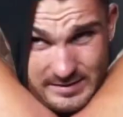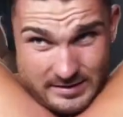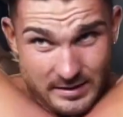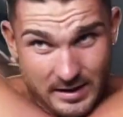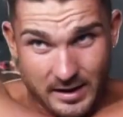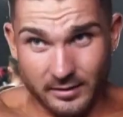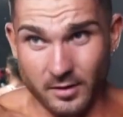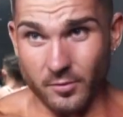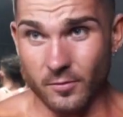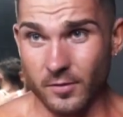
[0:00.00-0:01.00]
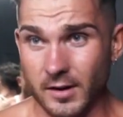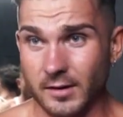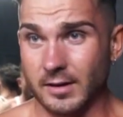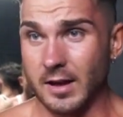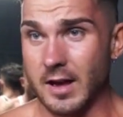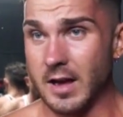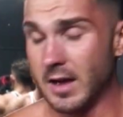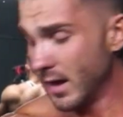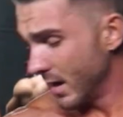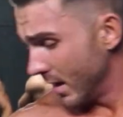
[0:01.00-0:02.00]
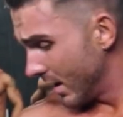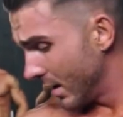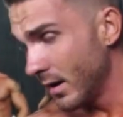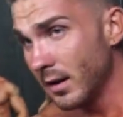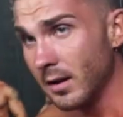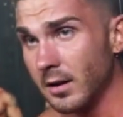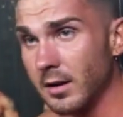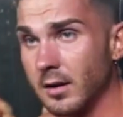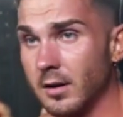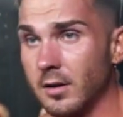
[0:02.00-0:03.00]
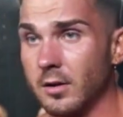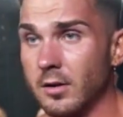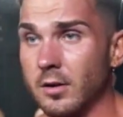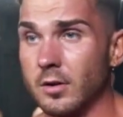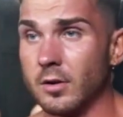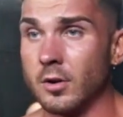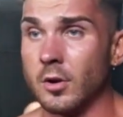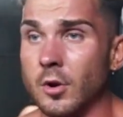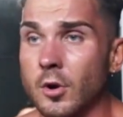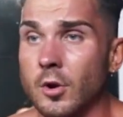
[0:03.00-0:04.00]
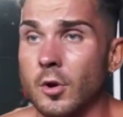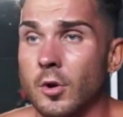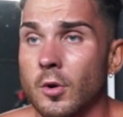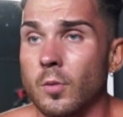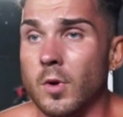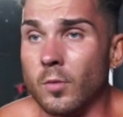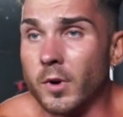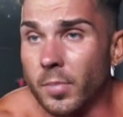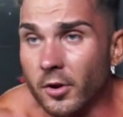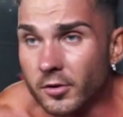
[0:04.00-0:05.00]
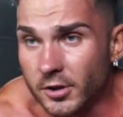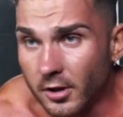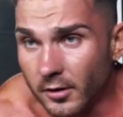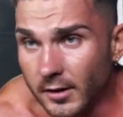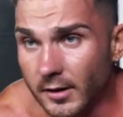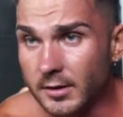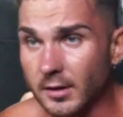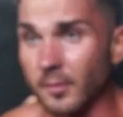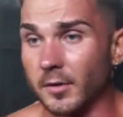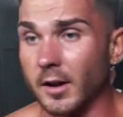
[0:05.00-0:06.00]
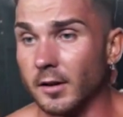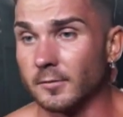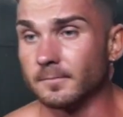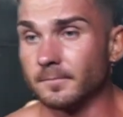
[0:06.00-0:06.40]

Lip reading: the last couple of weeks. This is 1 week post show. 1 week post show condition day.